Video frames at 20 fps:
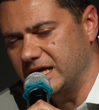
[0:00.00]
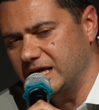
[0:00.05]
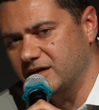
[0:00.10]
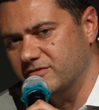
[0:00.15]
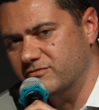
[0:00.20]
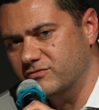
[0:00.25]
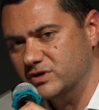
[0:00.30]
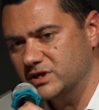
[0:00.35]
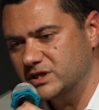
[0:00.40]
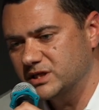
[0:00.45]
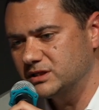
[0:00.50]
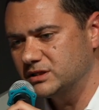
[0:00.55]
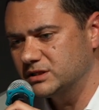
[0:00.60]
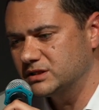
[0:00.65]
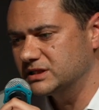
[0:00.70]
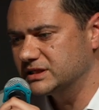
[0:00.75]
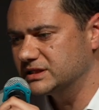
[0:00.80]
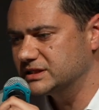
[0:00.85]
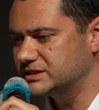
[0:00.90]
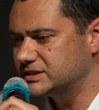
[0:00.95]

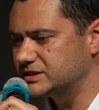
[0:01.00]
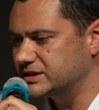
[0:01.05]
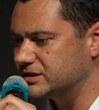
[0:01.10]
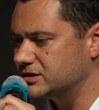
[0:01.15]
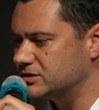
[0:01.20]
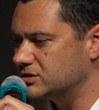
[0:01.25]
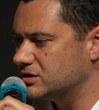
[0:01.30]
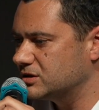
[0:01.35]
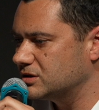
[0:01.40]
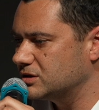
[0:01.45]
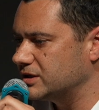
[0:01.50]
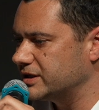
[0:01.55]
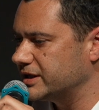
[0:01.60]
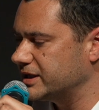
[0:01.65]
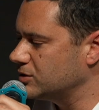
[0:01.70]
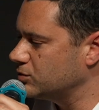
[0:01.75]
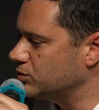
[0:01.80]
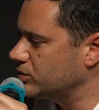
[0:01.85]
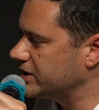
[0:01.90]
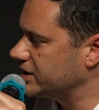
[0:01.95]
Every single
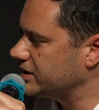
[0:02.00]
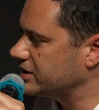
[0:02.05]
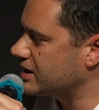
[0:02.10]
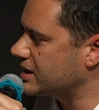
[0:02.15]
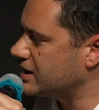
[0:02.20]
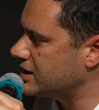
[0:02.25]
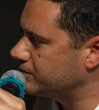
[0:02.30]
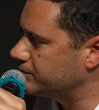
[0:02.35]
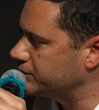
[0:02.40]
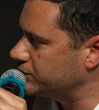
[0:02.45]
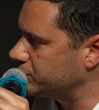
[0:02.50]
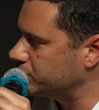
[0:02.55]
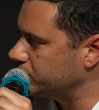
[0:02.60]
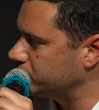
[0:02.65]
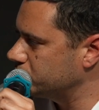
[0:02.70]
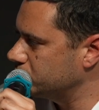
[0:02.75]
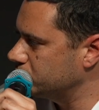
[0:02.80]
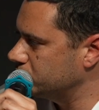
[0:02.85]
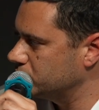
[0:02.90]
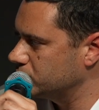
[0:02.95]
iwi and
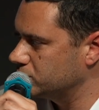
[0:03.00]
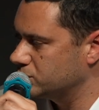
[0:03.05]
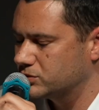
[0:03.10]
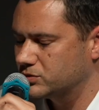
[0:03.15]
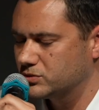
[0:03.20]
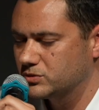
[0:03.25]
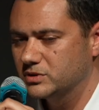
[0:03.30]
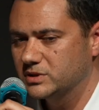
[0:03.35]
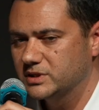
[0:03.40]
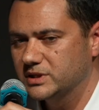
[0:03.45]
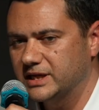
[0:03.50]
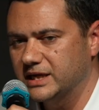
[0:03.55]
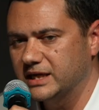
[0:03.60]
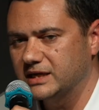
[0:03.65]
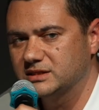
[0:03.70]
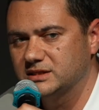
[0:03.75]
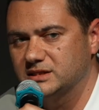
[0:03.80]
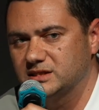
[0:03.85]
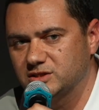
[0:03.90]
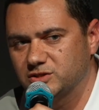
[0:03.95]
hapu
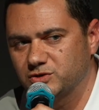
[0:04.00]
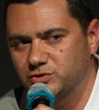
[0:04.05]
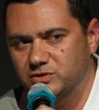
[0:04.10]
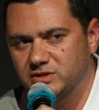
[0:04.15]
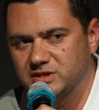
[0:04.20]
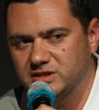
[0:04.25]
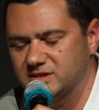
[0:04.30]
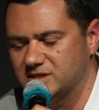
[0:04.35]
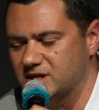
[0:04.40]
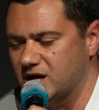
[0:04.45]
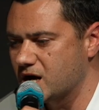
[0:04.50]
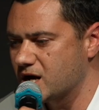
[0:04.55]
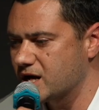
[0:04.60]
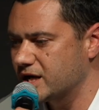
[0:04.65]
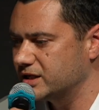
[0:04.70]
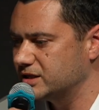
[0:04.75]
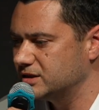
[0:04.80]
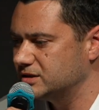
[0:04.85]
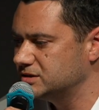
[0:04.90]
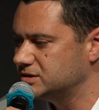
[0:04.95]
gets to
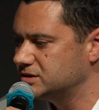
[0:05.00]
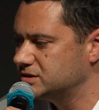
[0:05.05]
decide